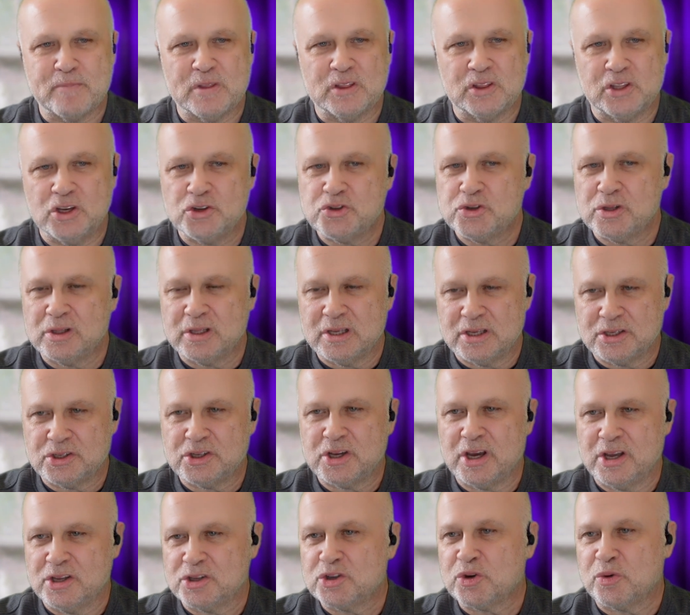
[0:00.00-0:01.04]
Digital has
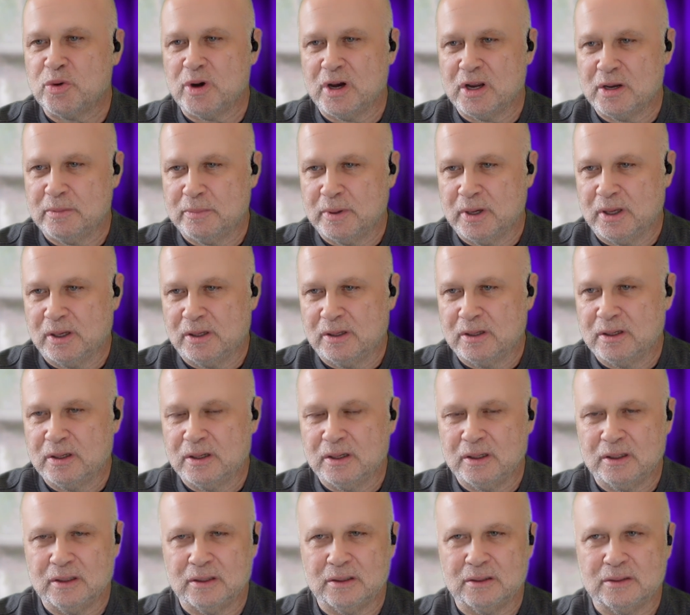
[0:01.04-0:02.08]
changed quite a bit.
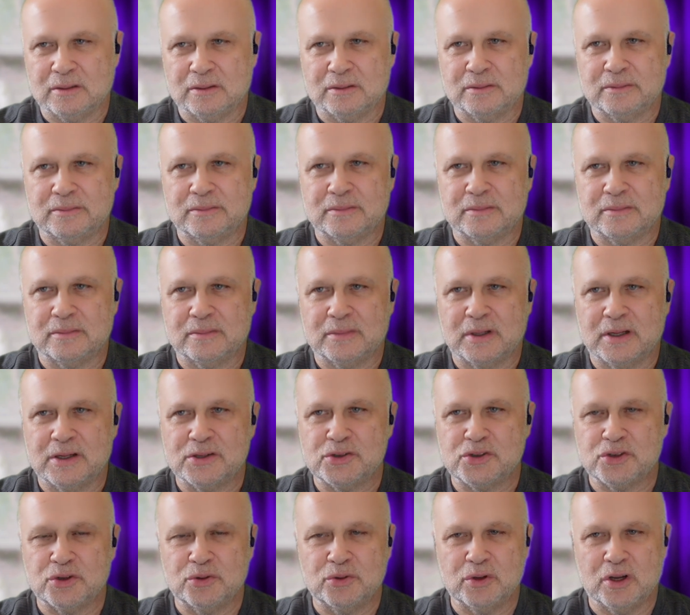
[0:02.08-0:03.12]

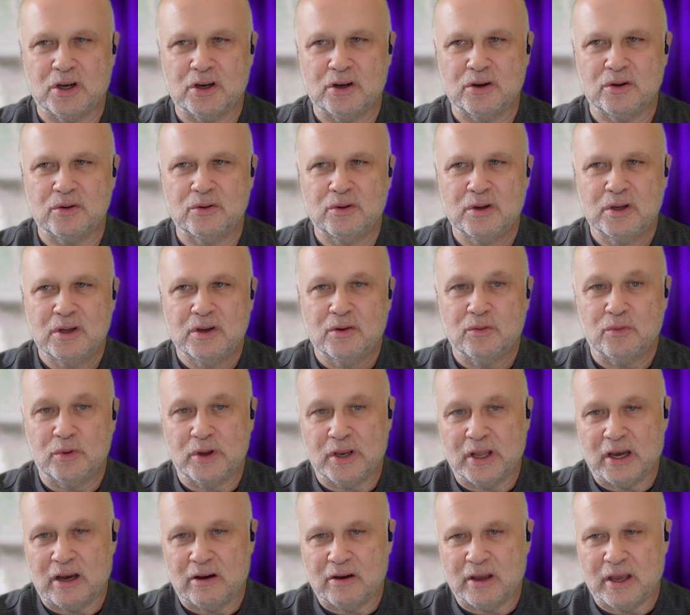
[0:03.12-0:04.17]
As you know, we
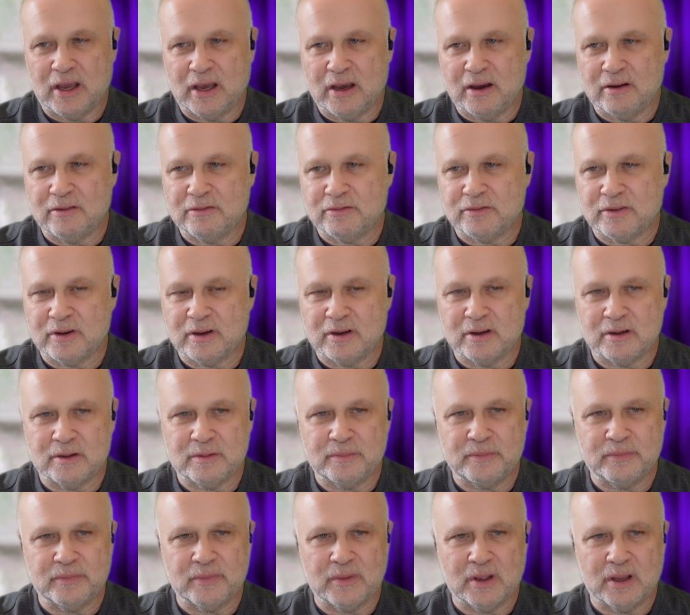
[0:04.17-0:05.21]
now have
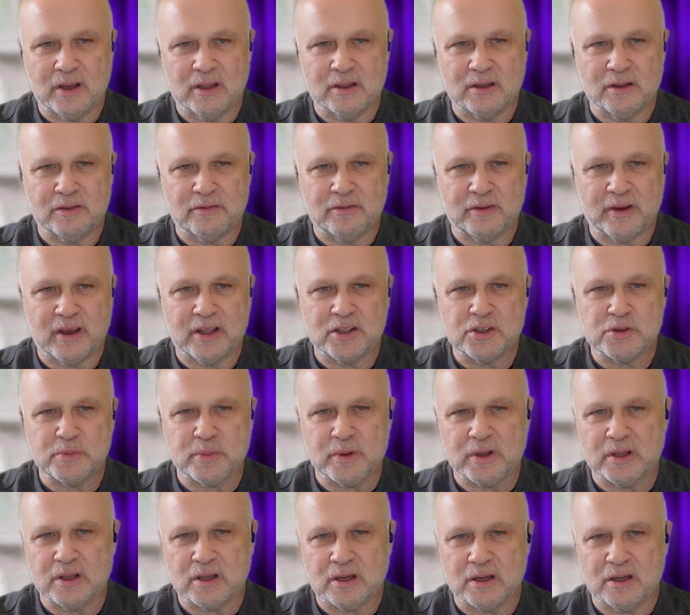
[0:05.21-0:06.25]
an
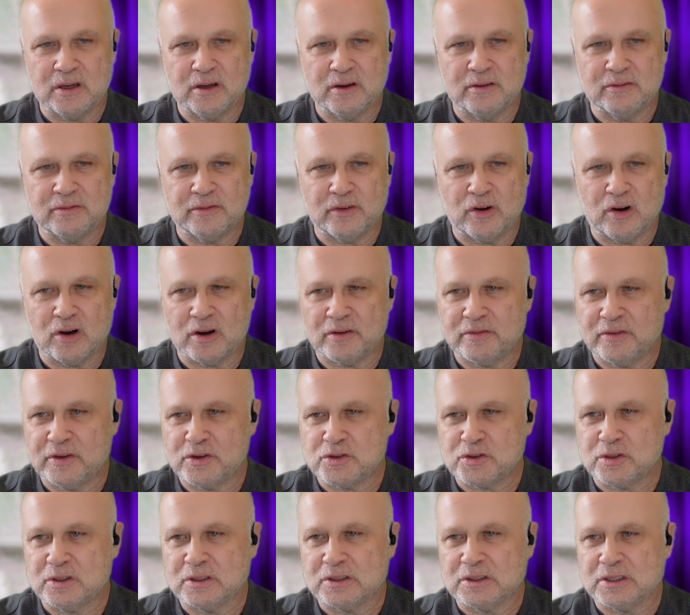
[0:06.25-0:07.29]
advancement of
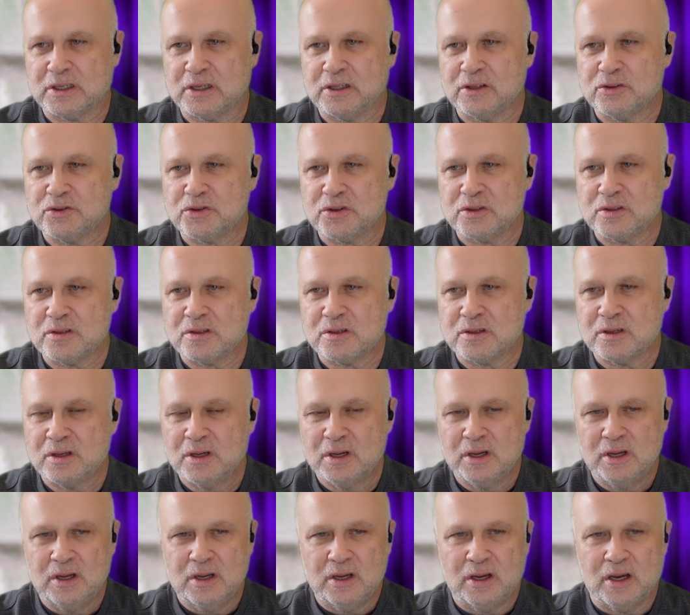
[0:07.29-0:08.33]
artificial intelligence,
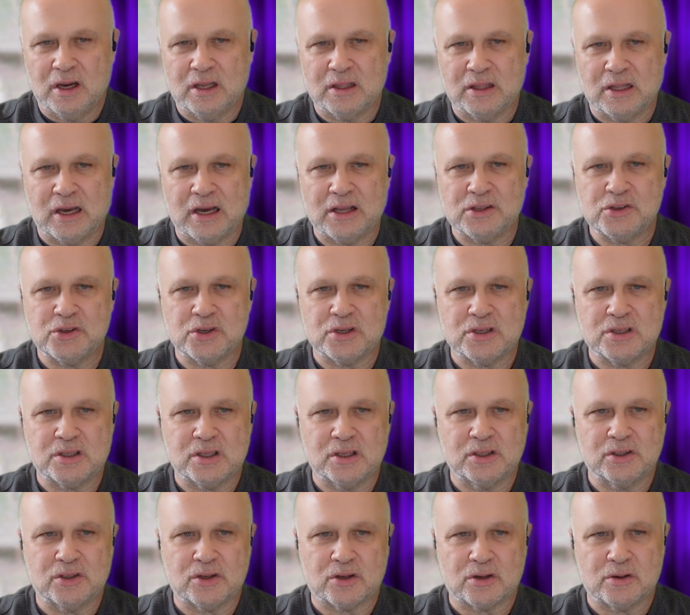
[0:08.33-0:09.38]
and not just
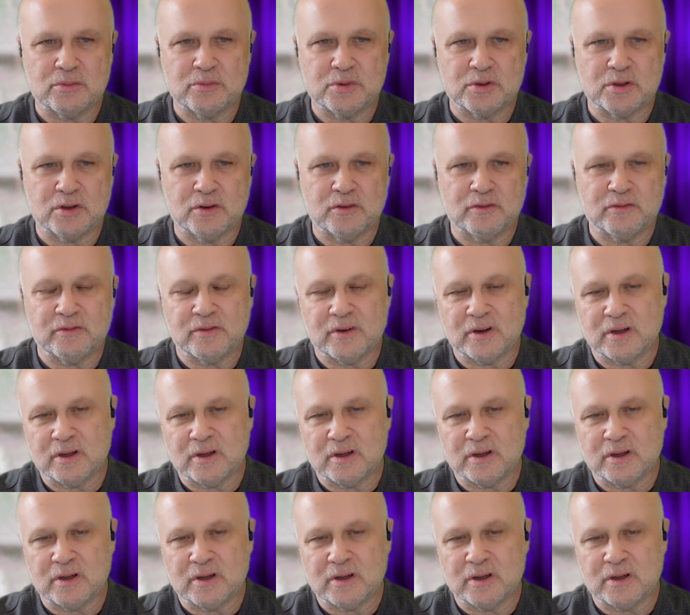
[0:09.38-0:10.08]
in terms of